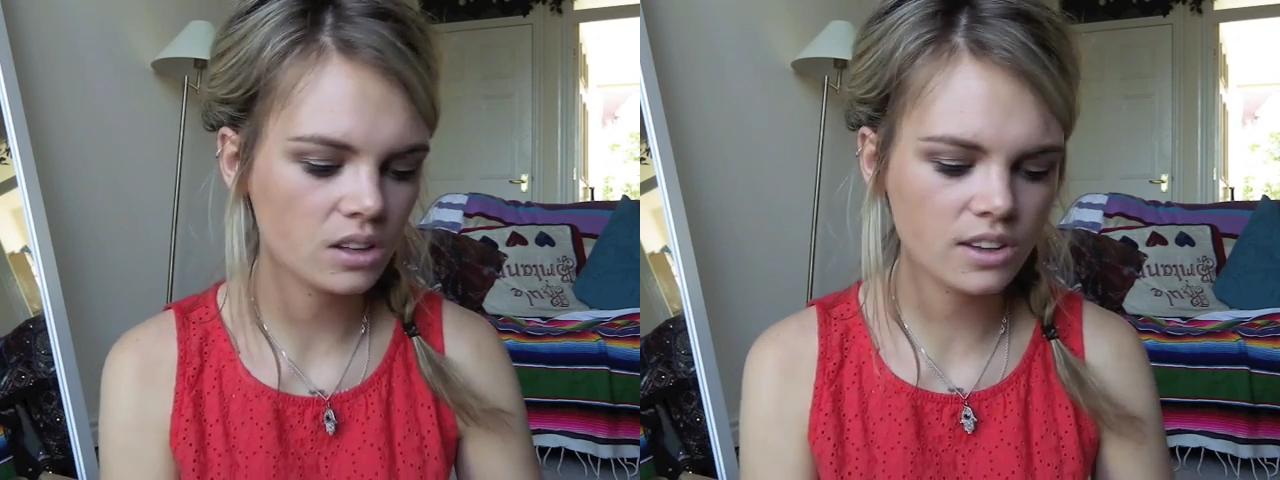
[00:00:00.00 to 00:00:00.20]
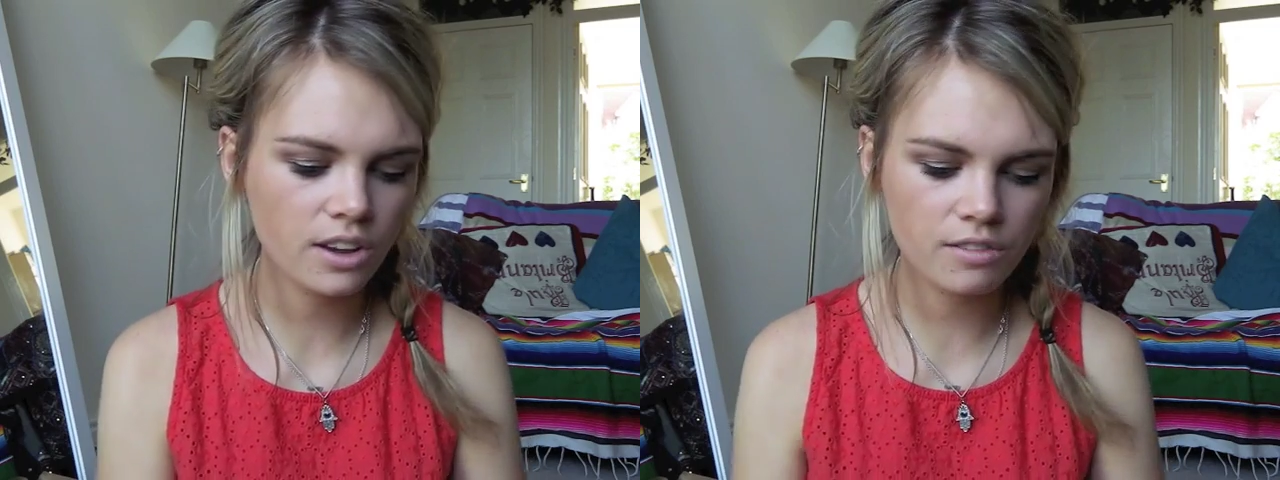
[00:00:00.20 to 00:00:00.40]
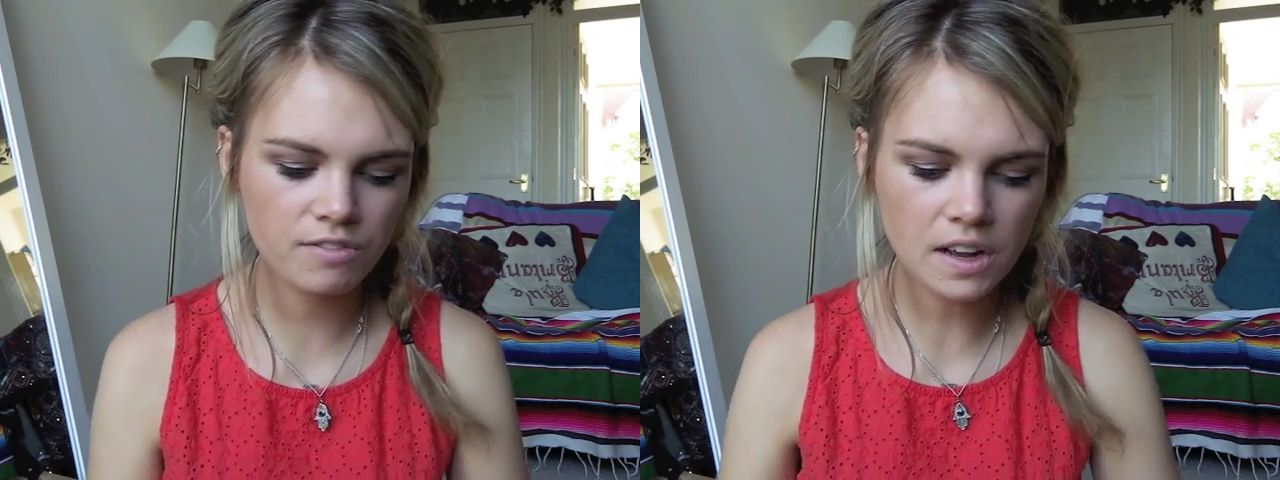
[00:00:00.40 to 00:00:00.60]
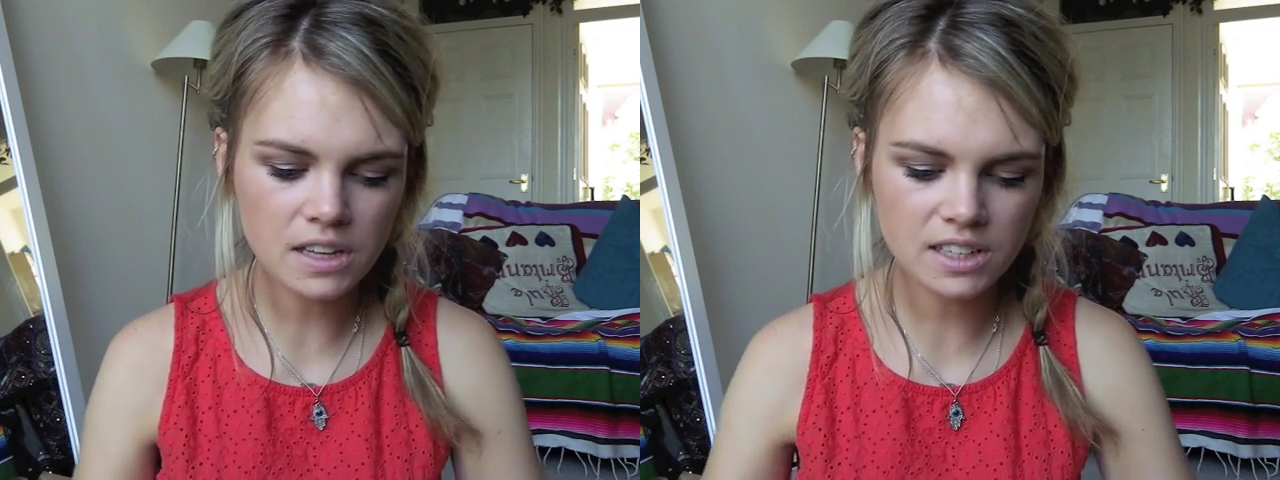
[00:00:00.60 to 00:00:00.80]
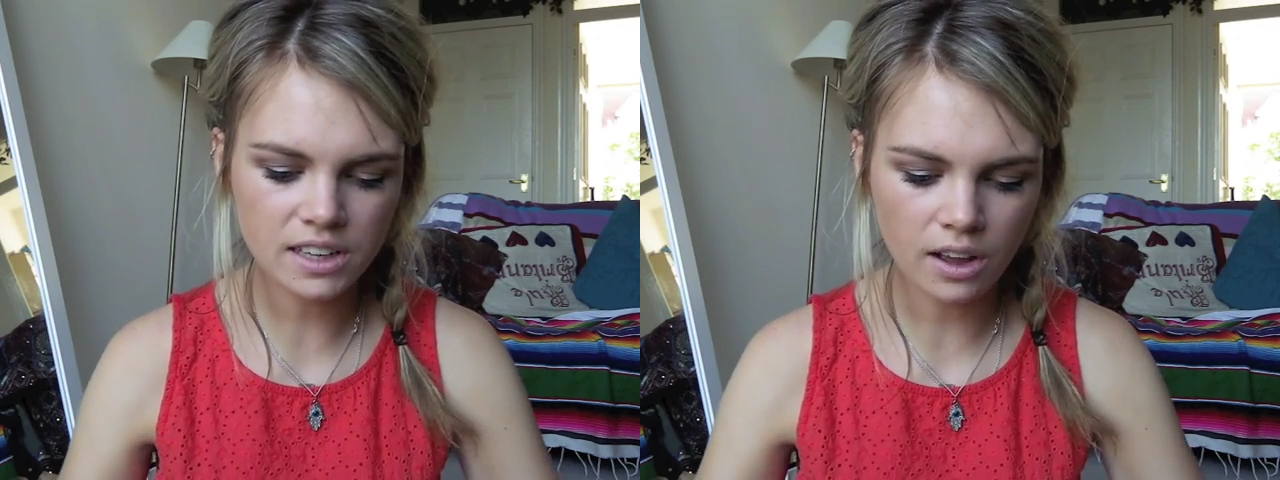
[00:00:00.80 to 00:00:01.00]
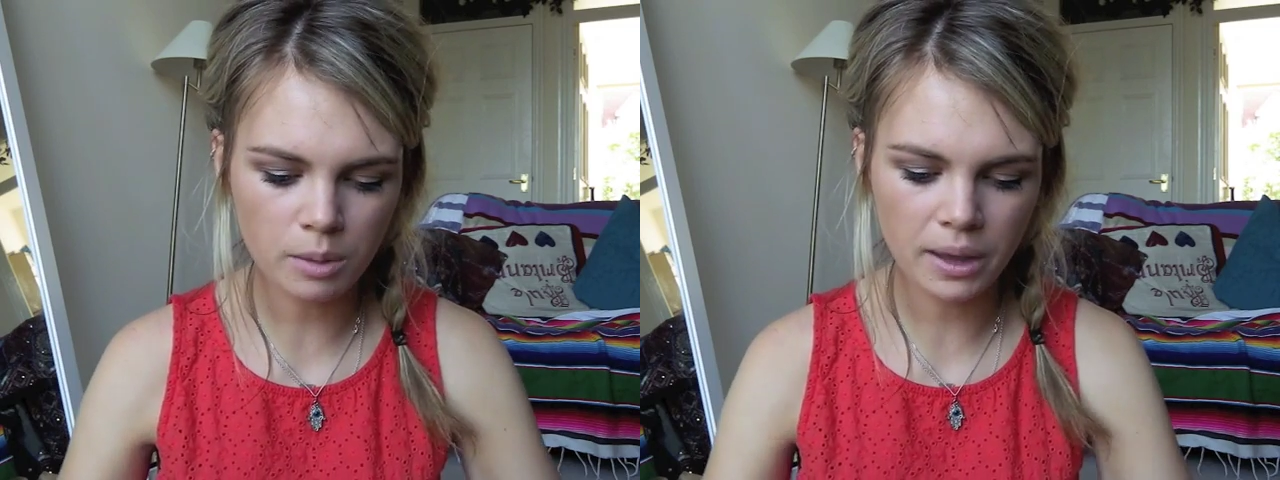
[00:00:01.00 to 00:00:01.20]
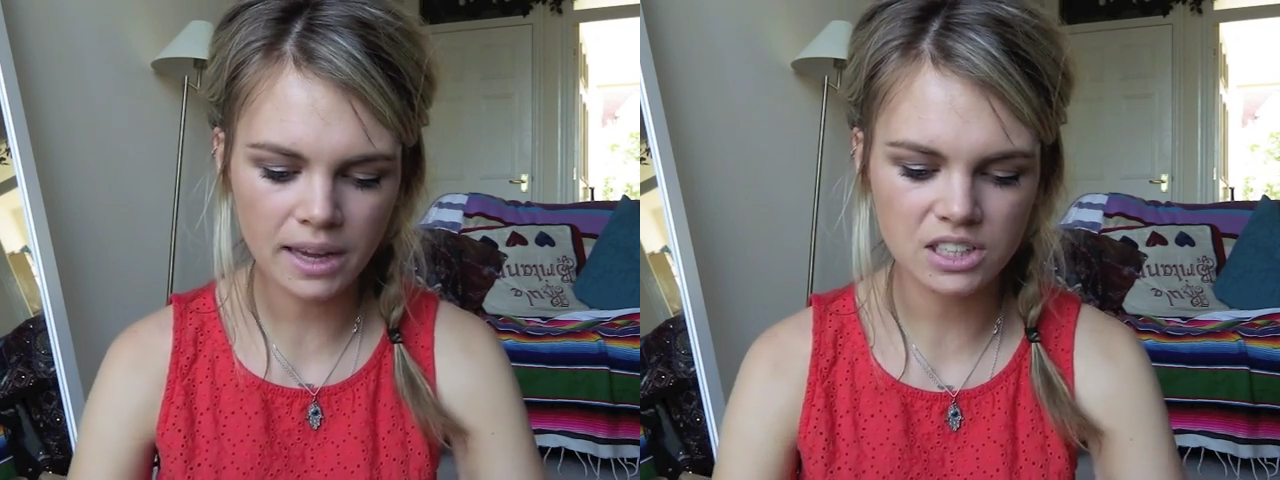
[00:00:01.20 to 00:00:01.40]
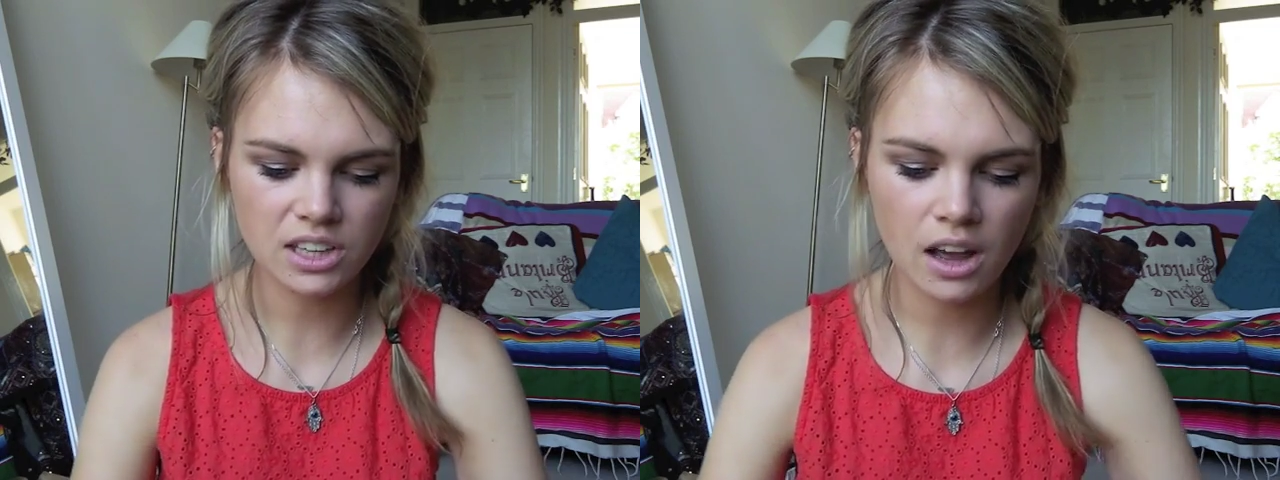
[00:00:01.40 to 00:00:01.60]
So first thing I
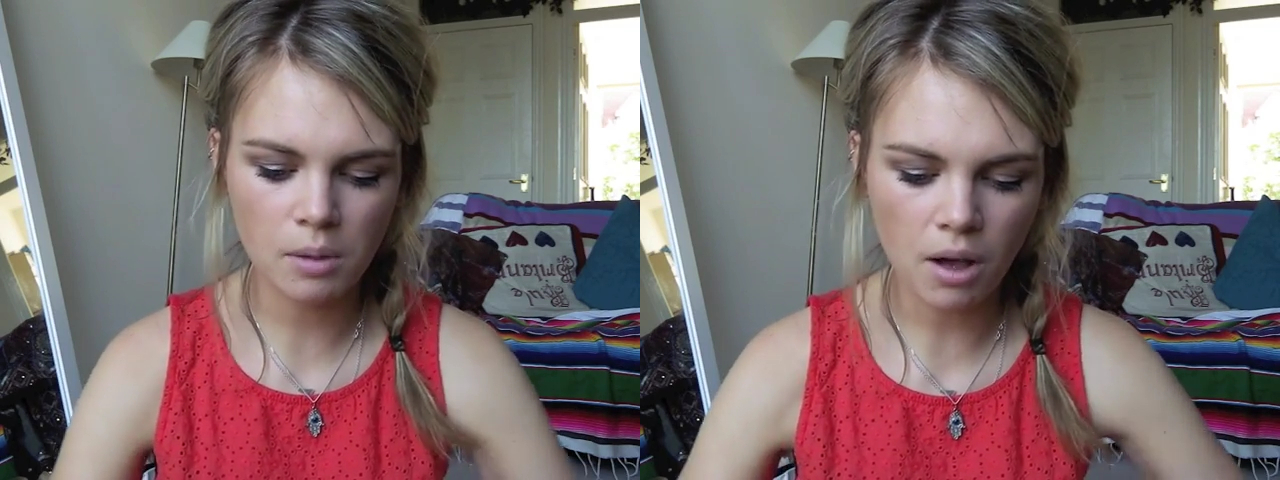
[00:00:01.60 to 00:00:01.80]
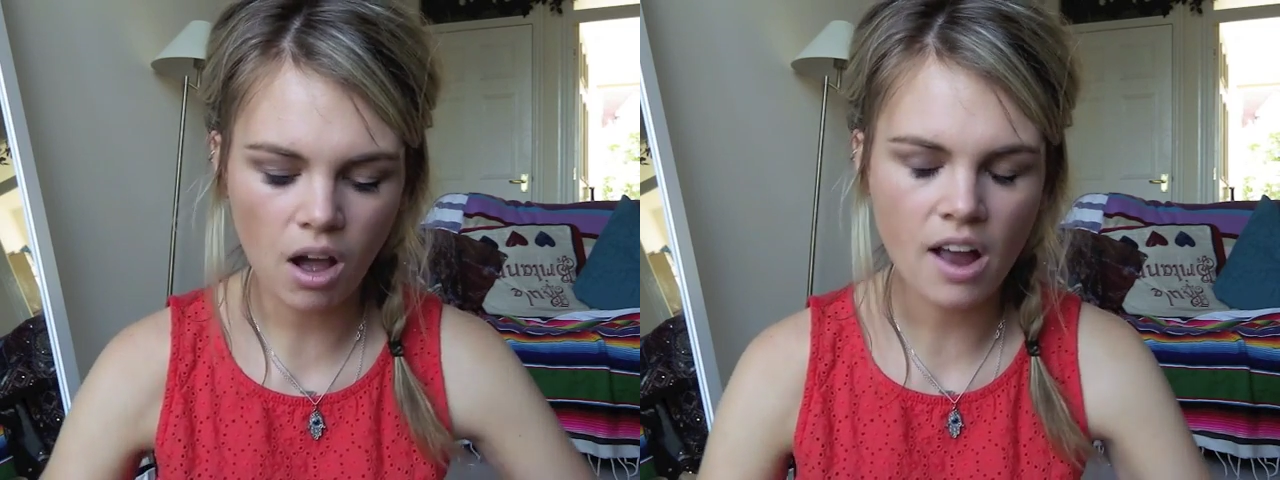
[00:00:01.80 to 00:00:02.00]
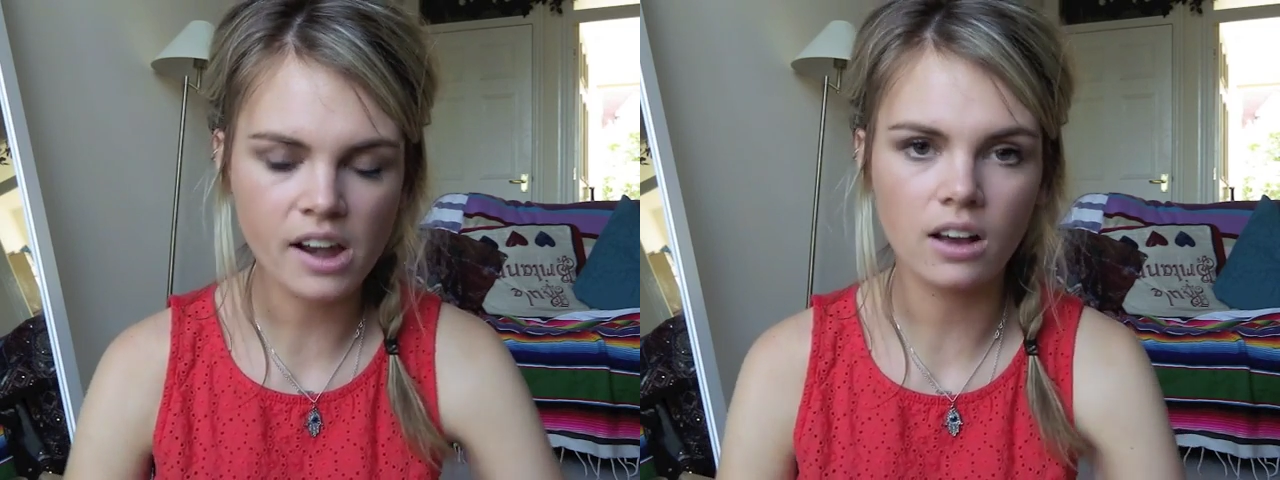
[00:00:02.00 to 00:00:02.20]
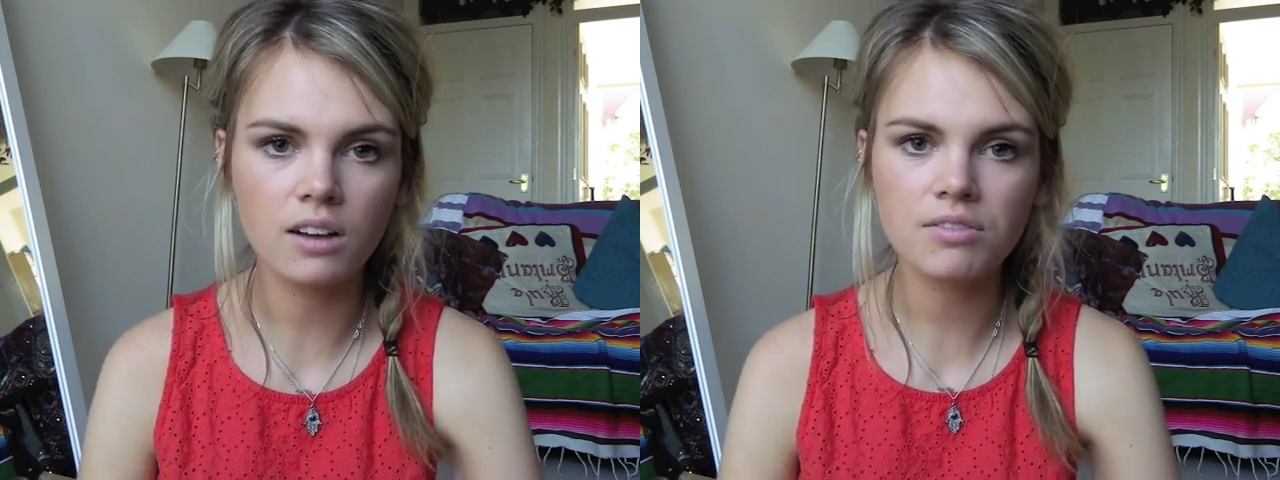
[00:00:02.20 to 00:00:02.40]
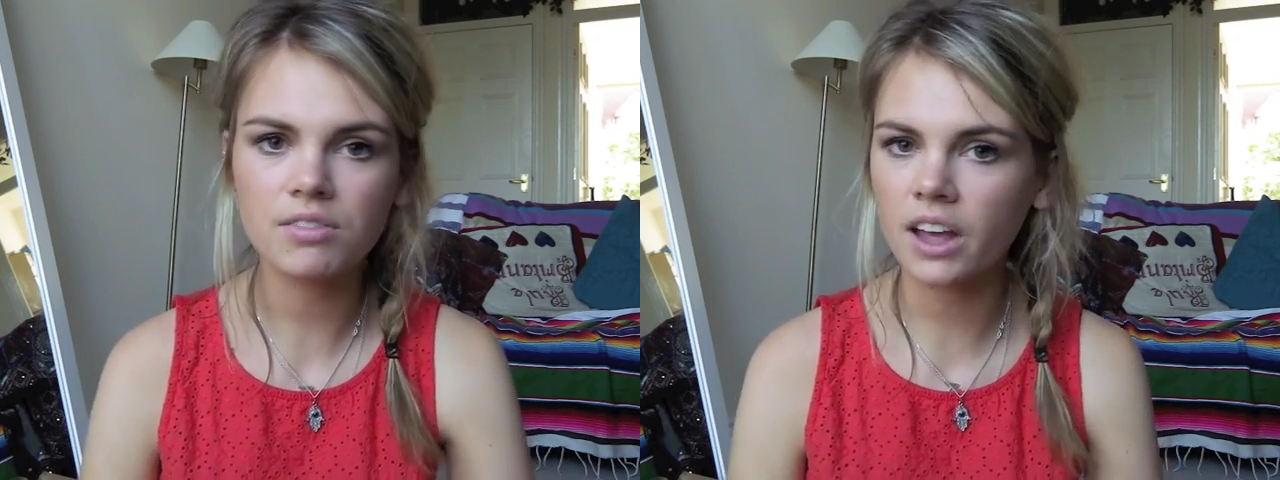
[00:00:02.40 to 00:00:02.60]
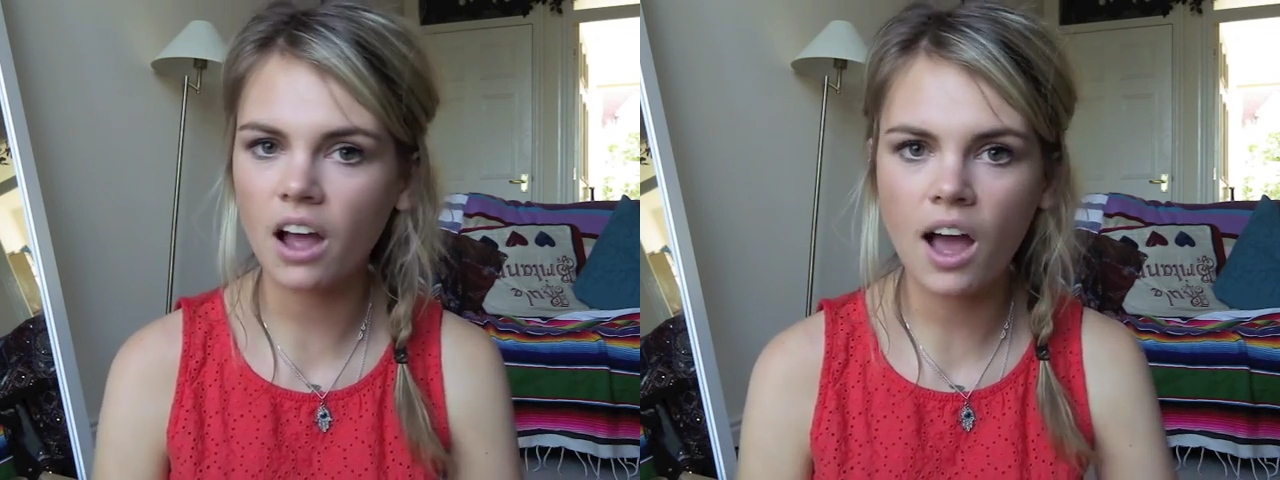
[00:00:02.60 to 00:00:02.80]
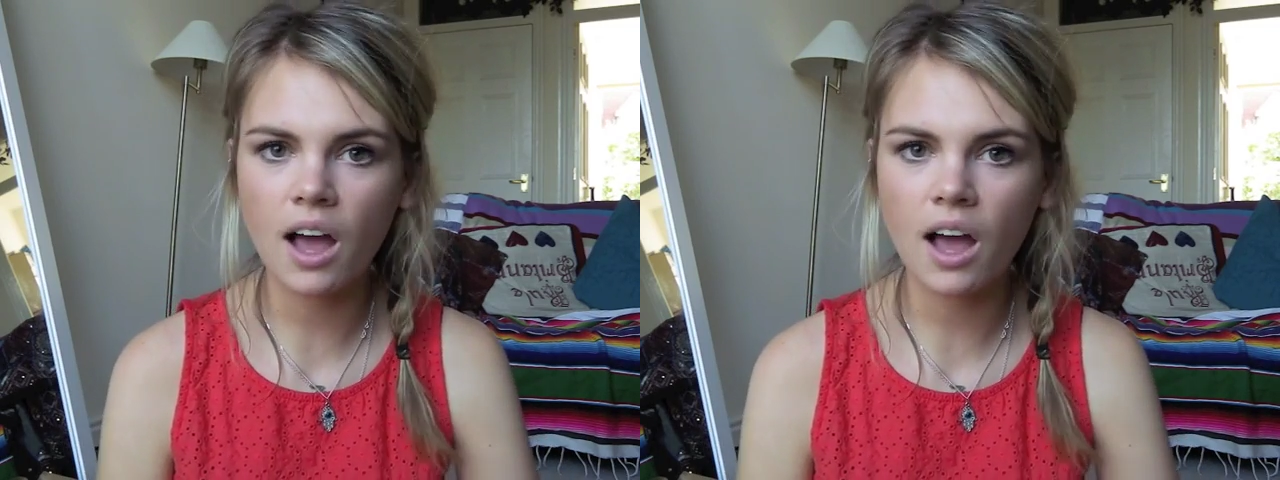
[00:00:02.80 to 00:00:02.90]
picked up, I love.